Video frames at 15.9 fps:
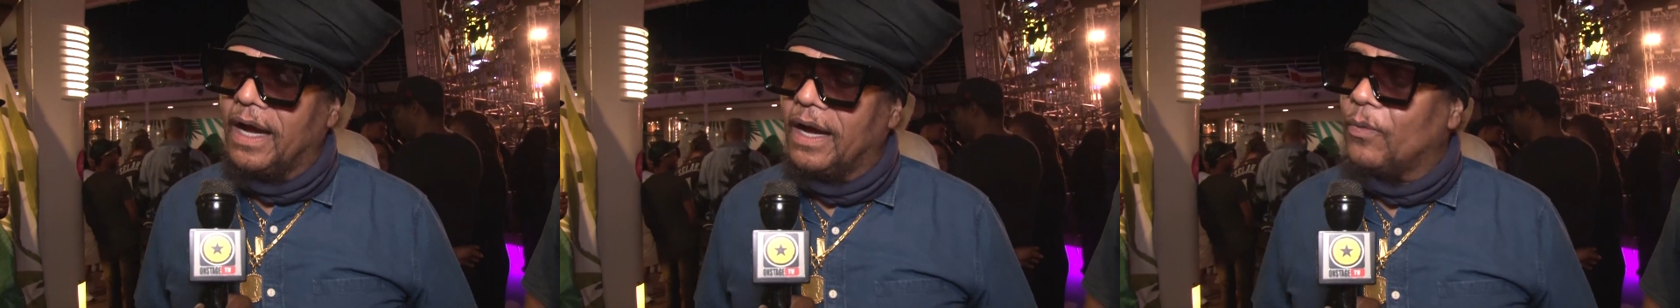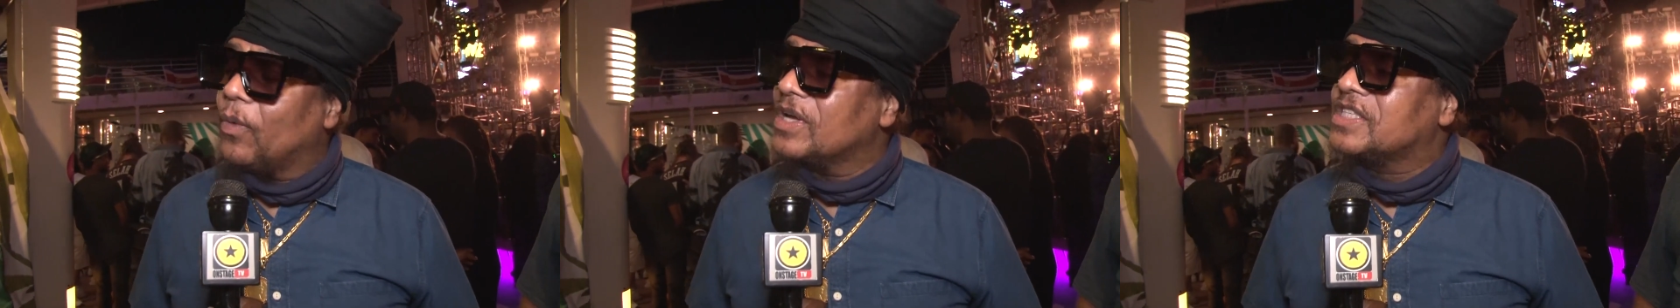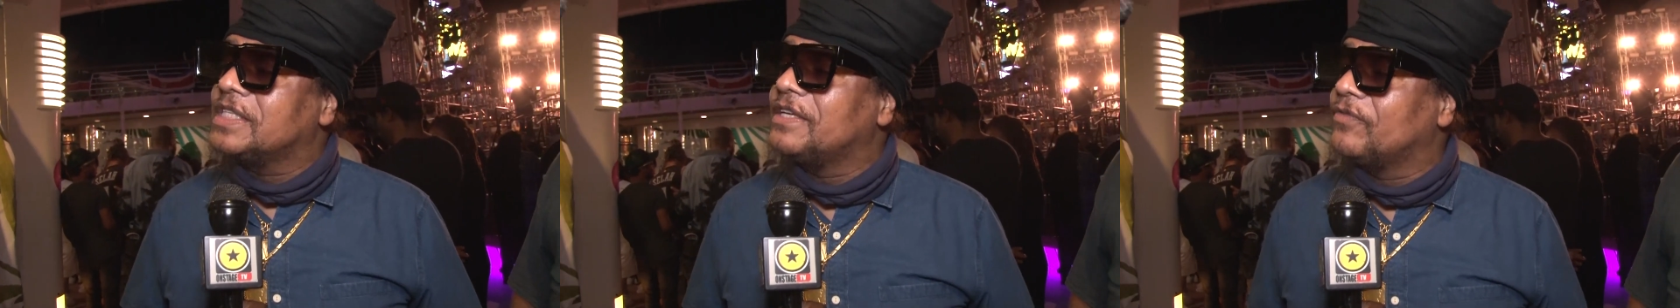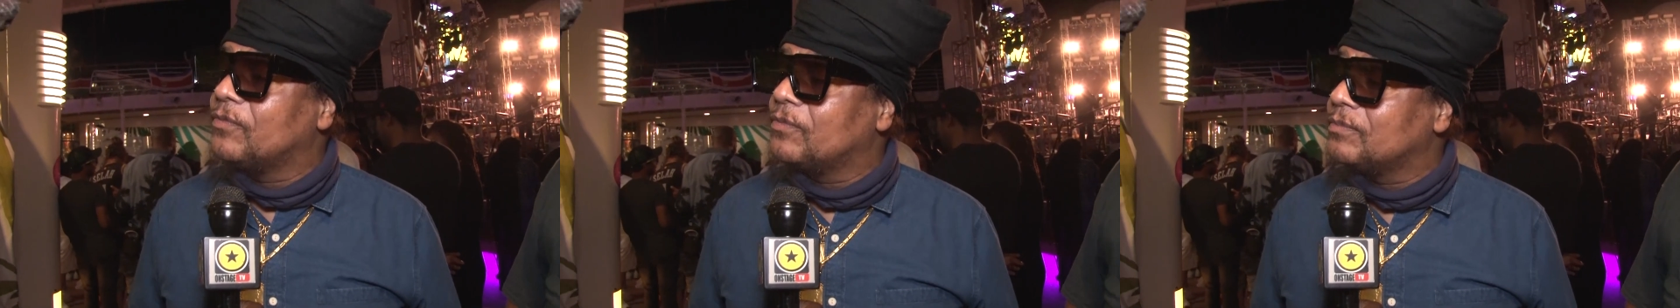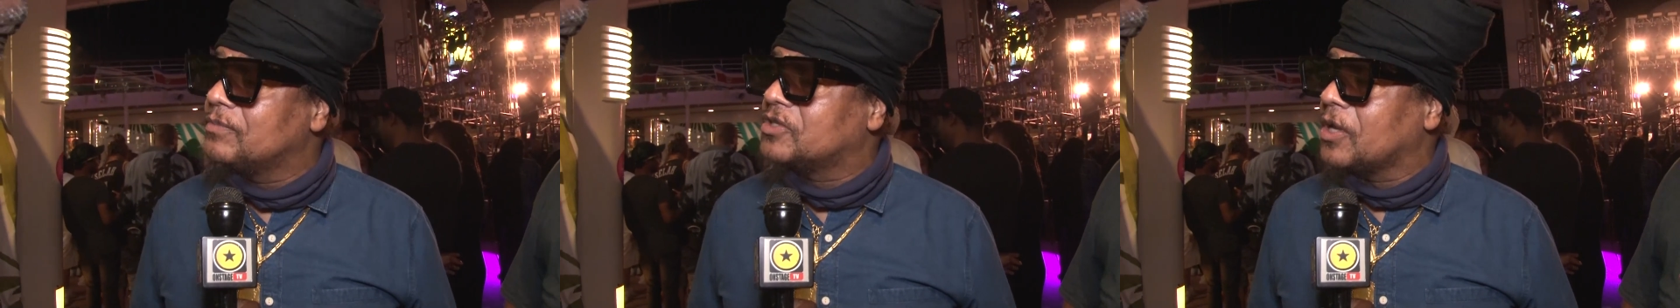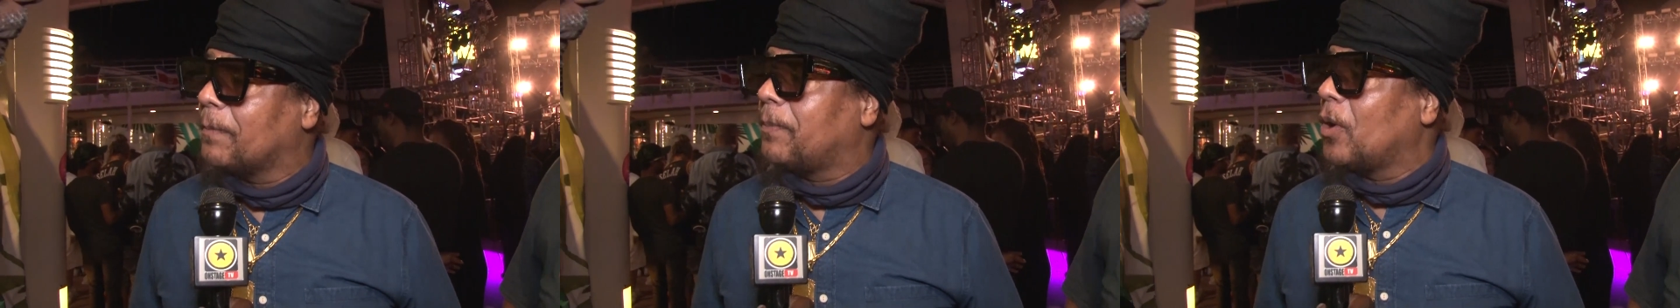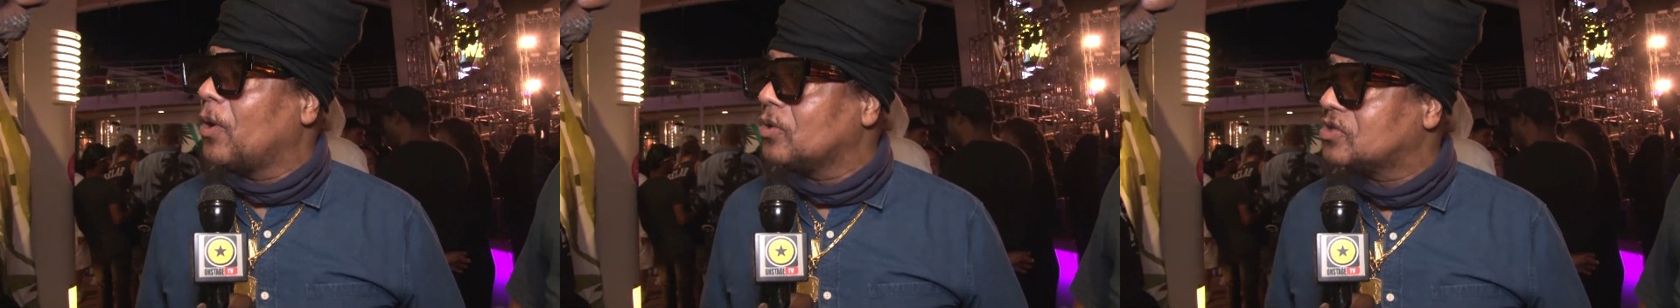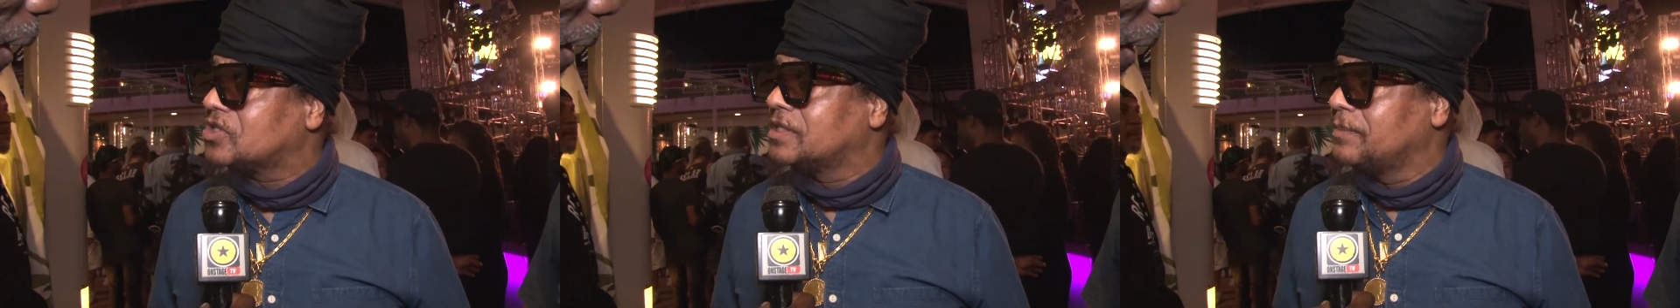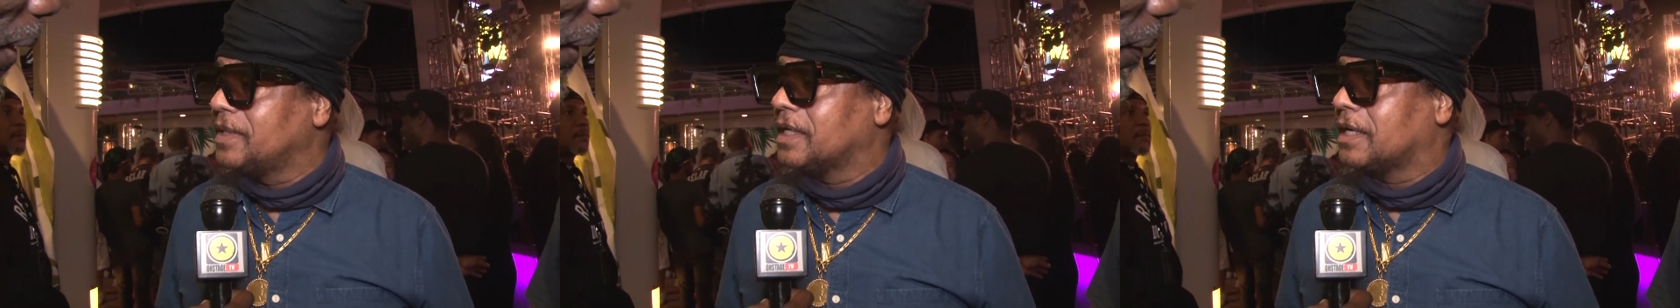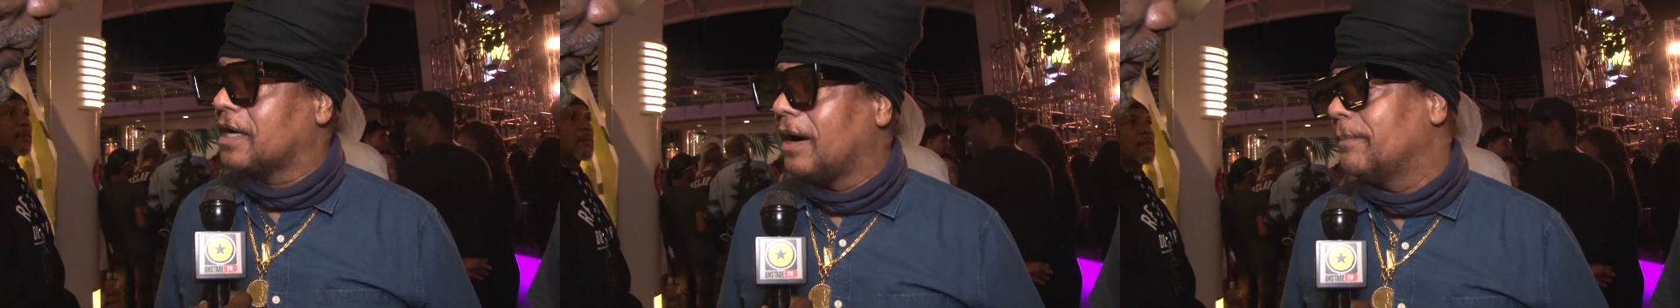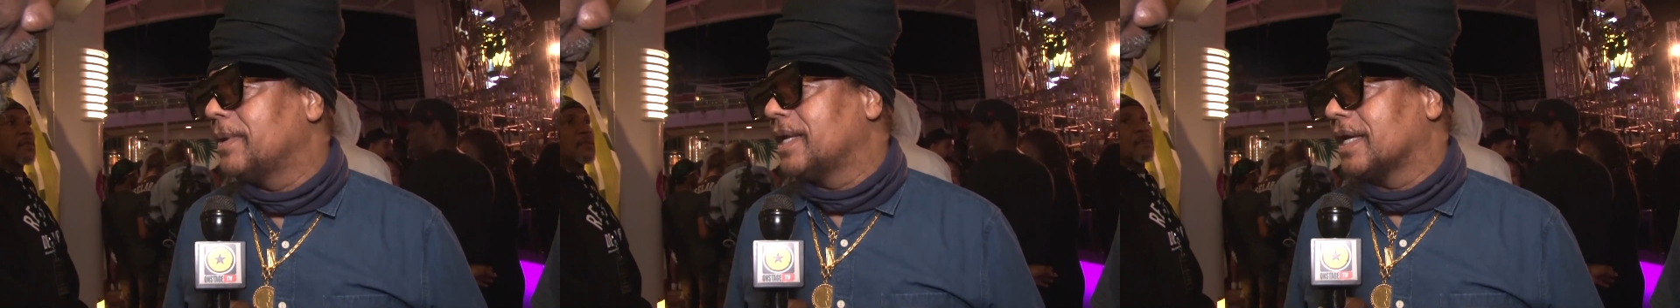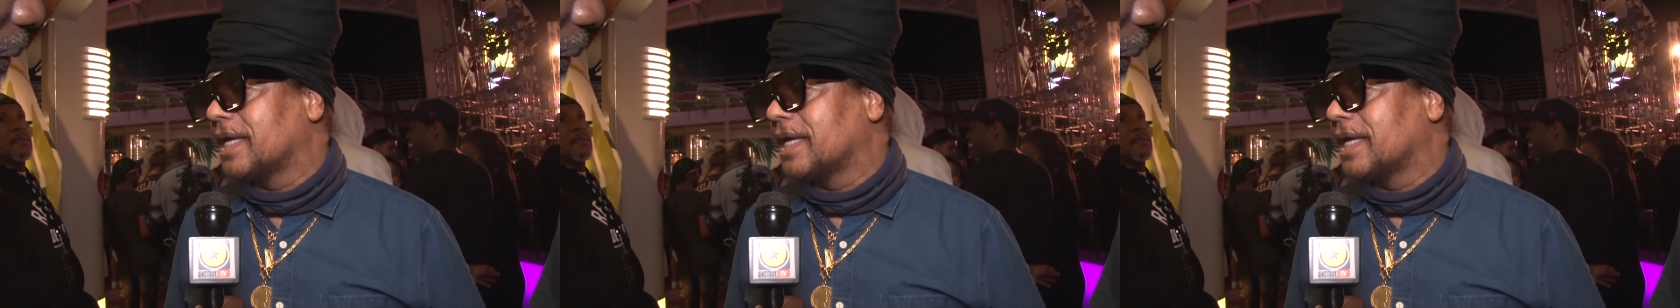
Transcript: I wasn't even supposed to be coming